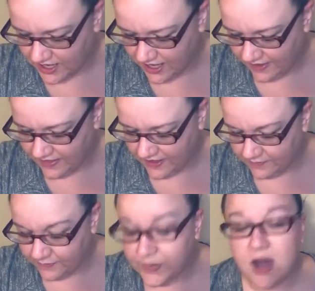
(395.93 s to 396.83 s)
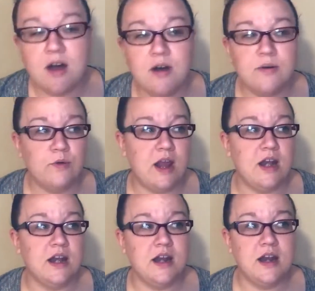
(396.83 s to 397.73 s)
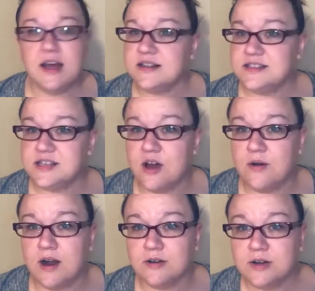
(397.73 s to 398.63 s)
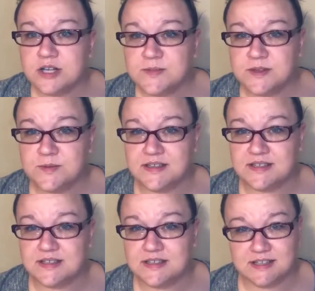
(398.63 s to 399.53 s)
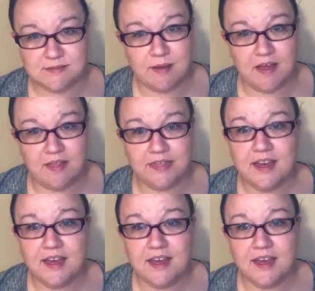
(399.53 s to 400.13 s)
And then Bo went nutso on Christmas presents this month.